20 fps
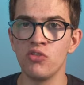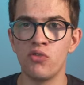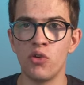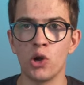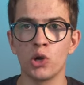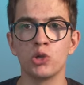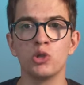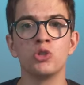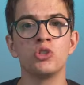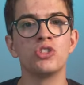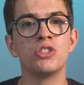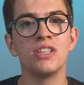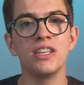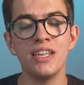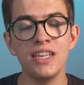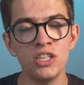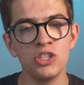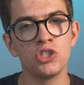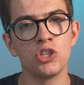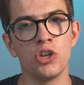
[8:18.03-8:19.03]
focus
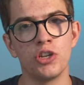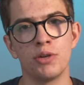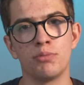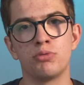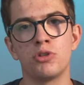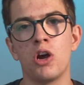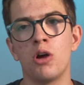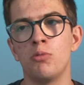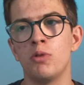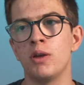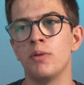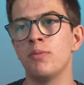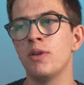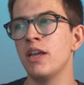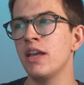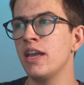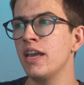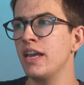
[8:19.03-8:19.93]
is not a problem,